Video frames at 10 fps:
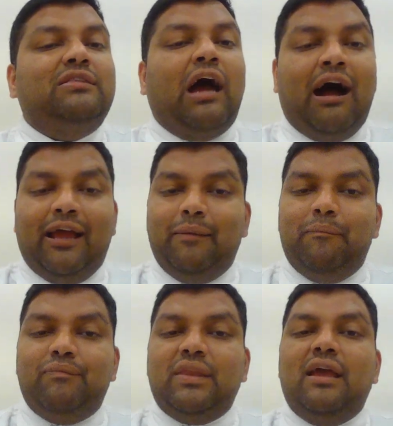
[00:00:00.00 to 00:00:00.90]

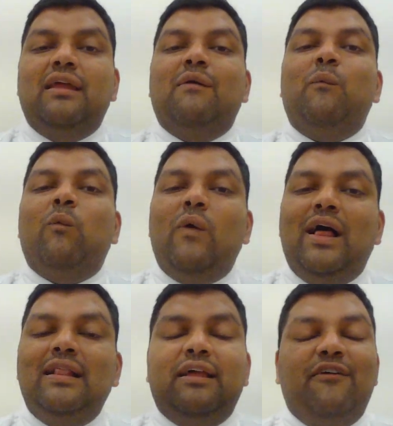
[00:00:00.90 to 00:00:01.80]
time in
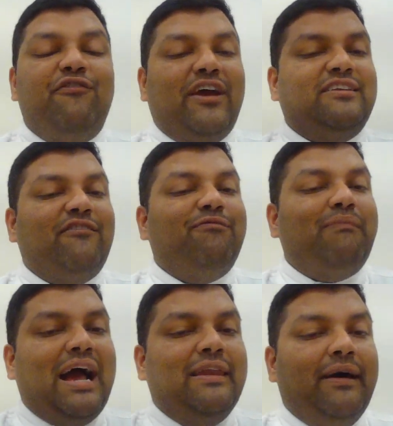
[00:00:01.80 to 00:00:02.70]
a effective
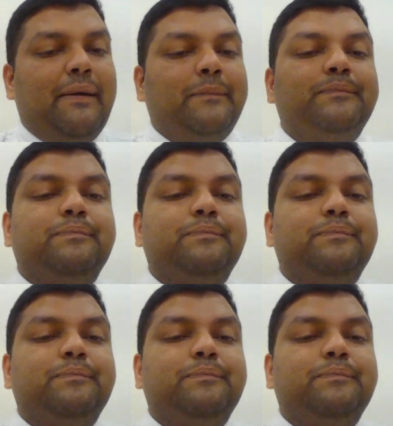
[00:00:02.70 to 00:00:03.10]
manner.